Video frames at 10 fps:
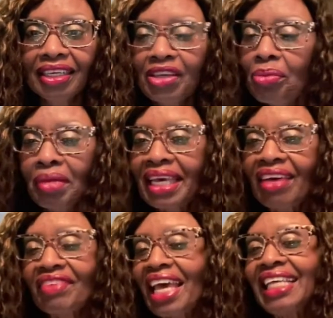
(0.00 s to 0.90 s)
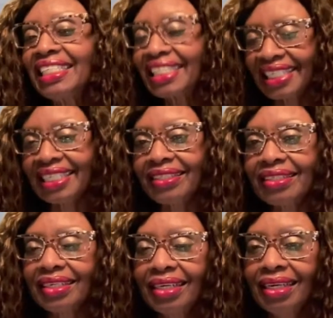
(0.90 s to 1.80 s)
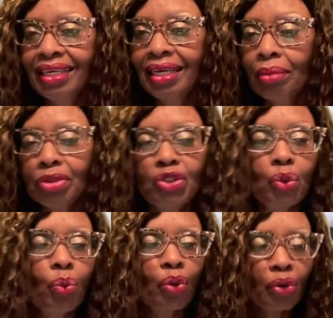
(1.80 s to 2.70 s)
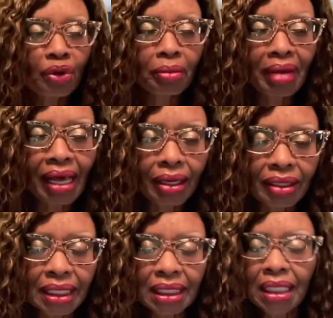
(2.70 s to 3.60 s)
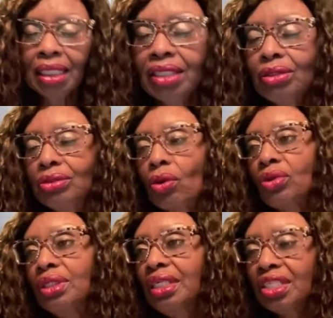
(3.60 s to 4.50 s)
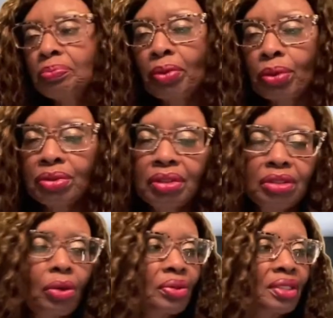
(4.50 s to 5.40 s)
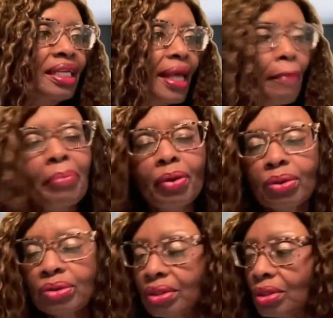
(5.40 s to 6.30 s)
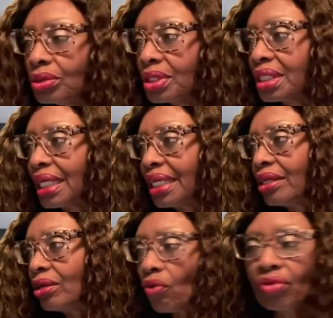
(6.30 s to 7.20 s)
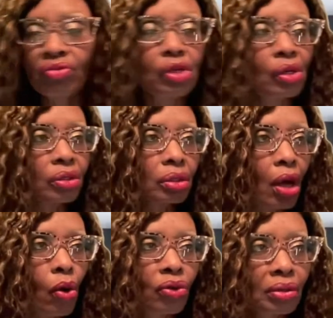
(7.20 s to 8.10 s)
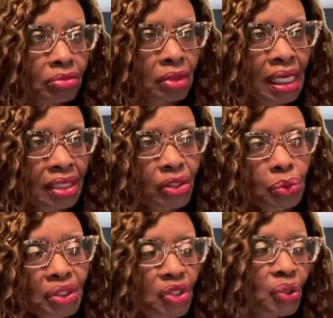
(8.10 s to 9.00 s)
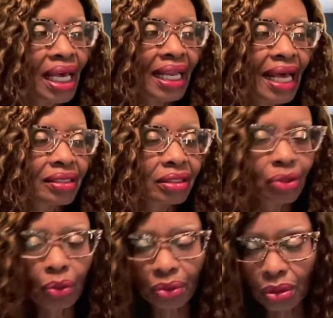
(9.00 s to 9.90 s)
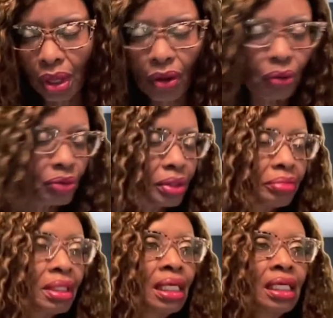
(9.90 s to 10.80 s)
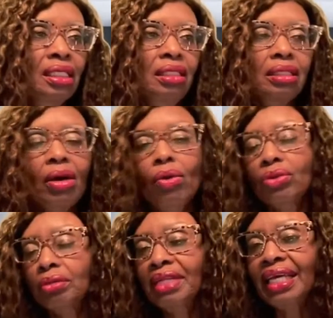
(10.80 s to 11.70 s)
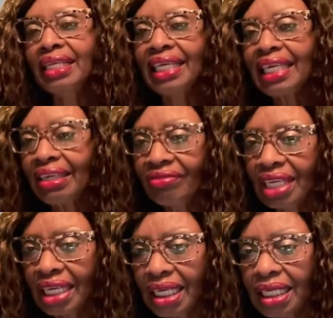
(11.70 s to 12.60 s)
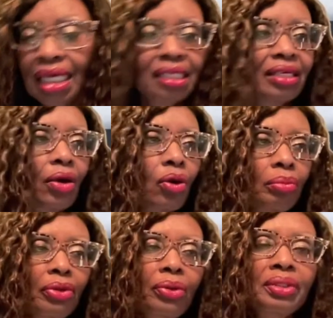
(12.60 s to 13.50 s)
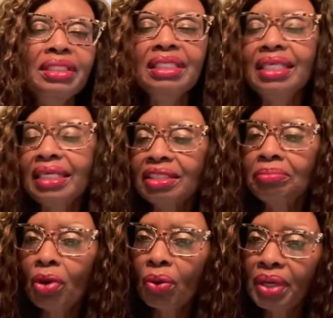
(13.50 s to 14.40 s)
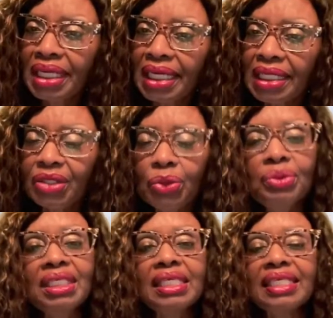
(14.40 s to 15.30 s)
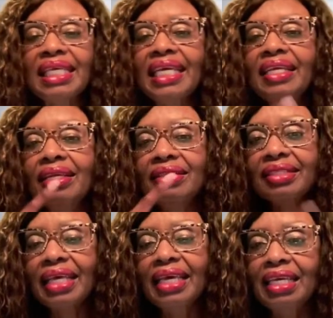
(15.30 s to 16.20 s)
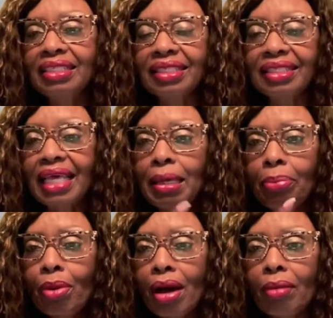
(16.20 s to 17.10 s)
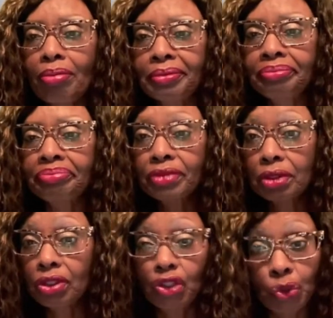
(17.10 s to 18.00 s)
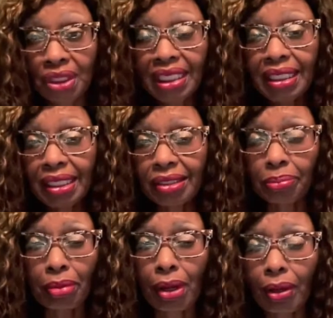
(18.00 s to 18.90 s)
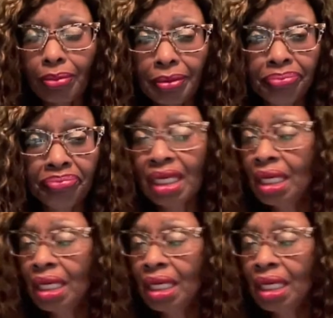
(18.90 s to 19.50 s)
You may have aced it, but you're worried about it. You're talking to this person, you're talking to that person, you're just saying it over and over. You don't call them as soon as you got out the door, you called them. You called them that evening, you called them early the next morning. You just saying the same, it's the same problem because you're seeing it as a problem.